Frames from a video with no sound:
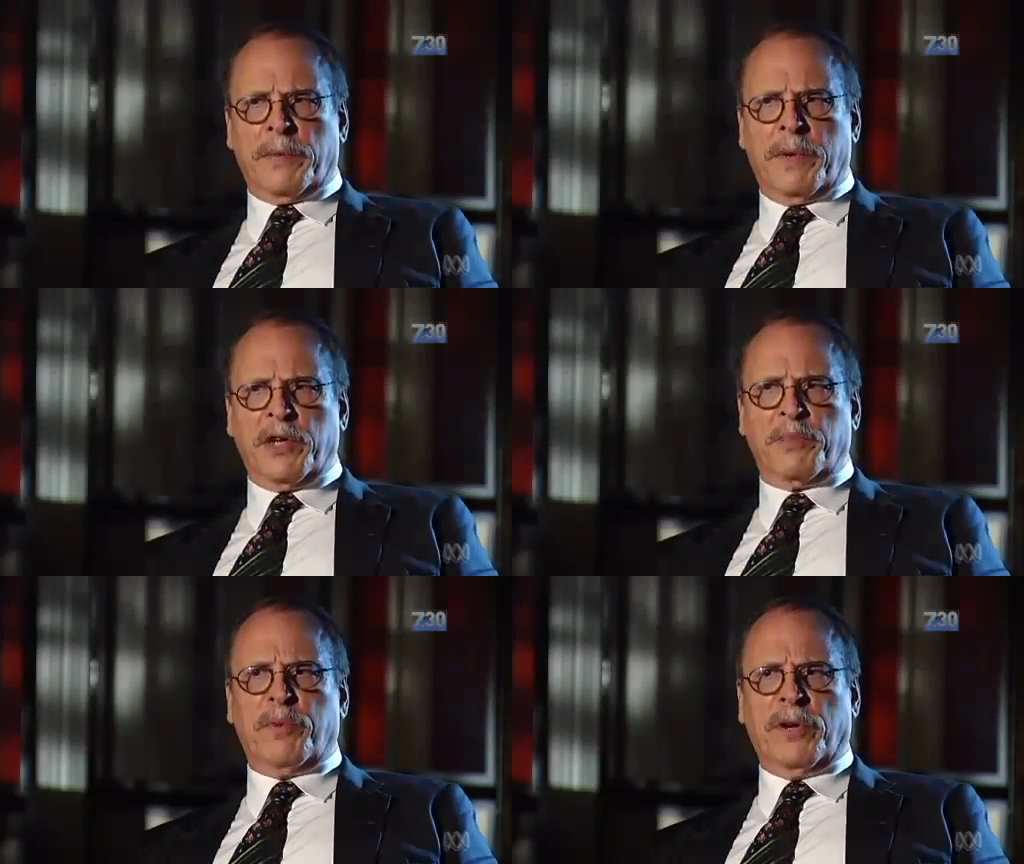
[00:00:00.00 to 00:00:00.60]
of the
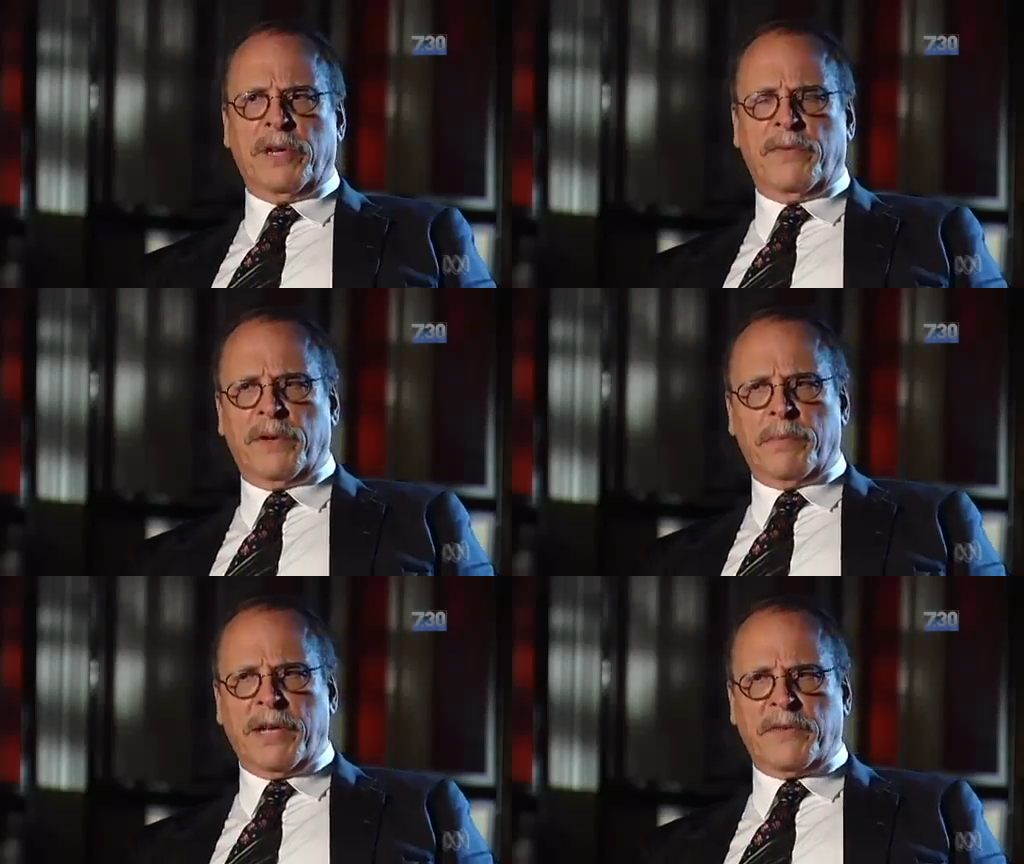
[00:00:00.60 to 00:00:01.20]
most
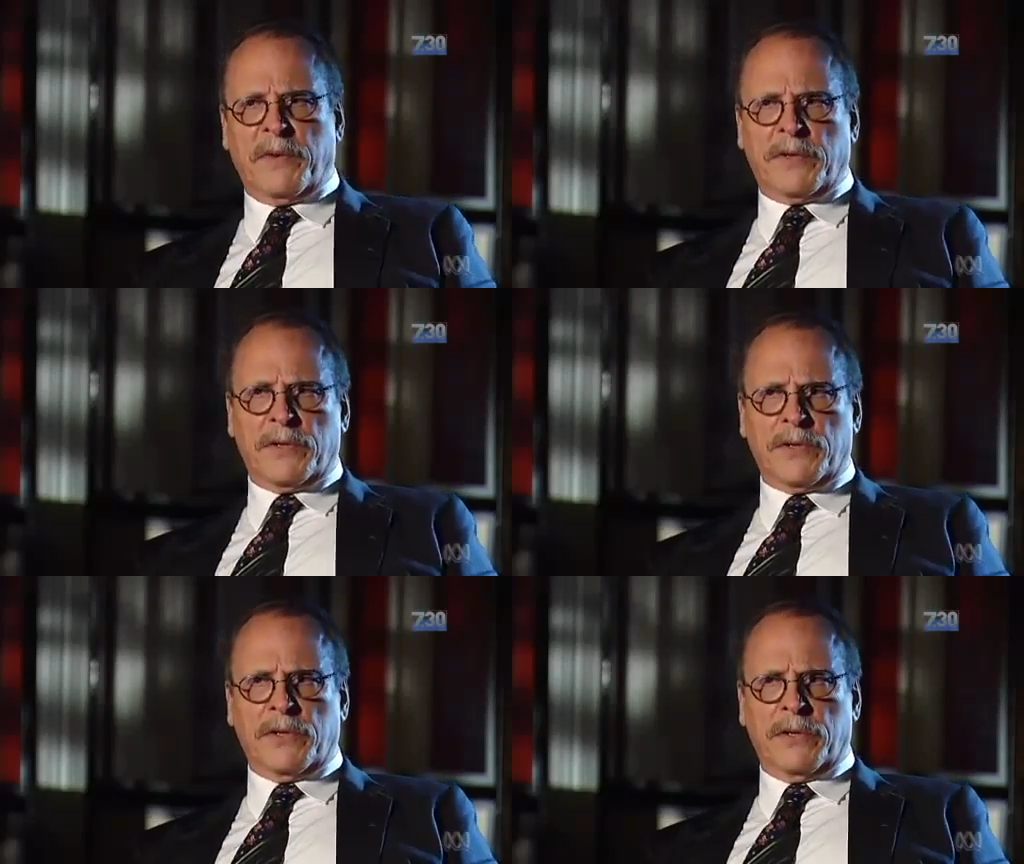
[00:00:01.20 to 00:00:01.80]
prolific match
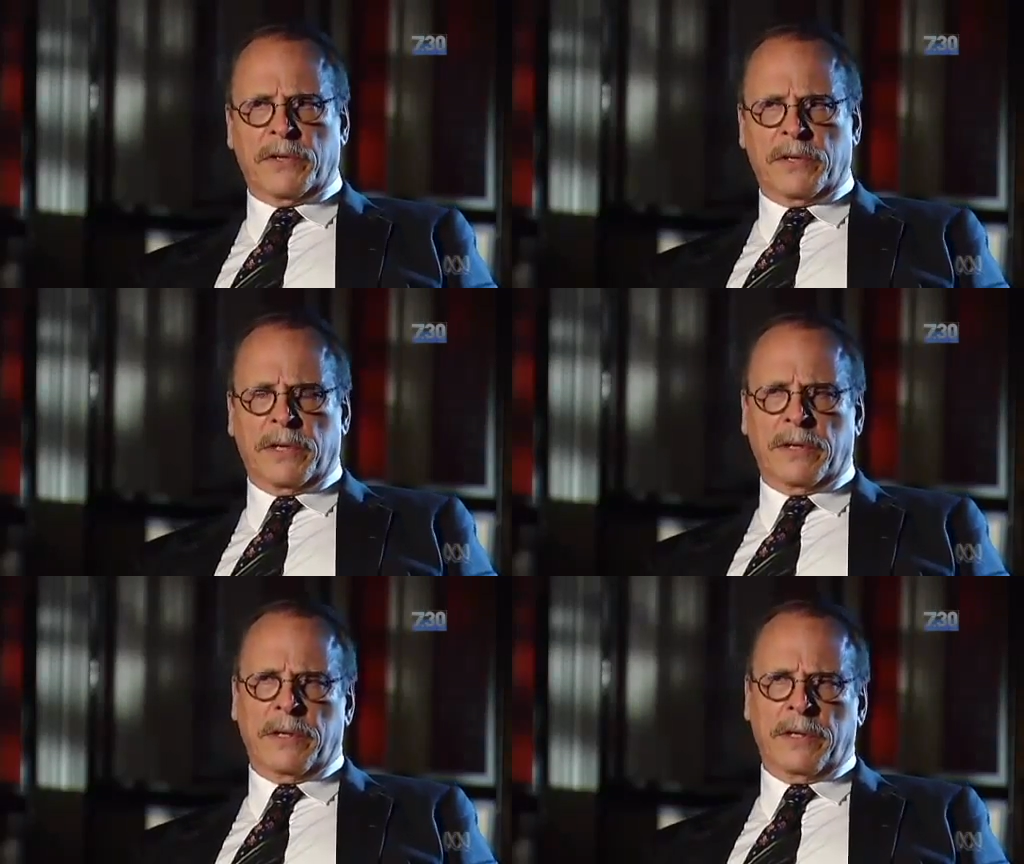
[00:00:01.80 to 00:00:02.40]
fixers in
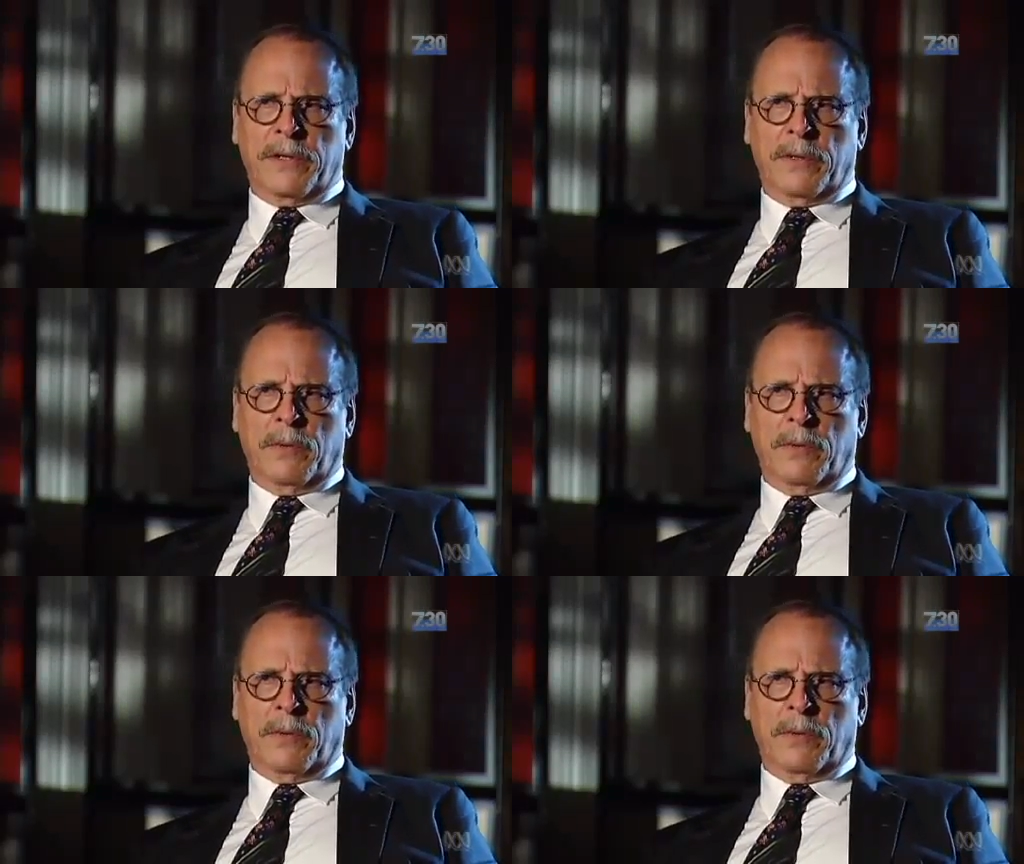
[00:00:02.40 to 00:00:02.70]
the